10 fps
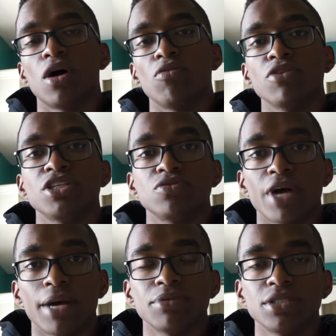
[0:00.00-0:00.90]
uh, wrist
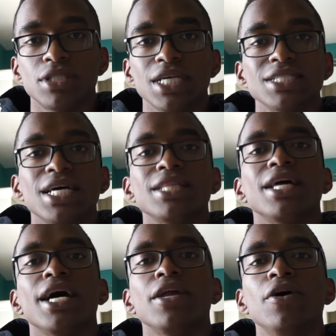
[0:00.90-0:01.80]
wraps, things like
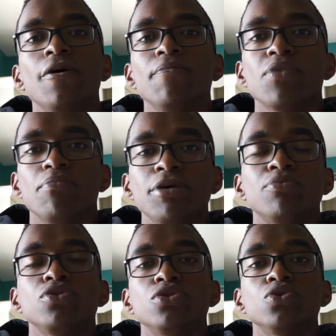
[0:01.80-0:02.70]
that
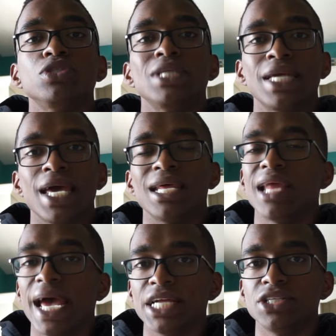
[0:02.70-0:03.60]
people use to get
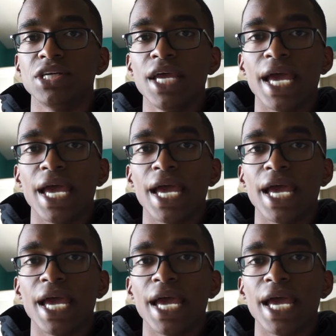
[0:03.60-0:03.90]
an edge.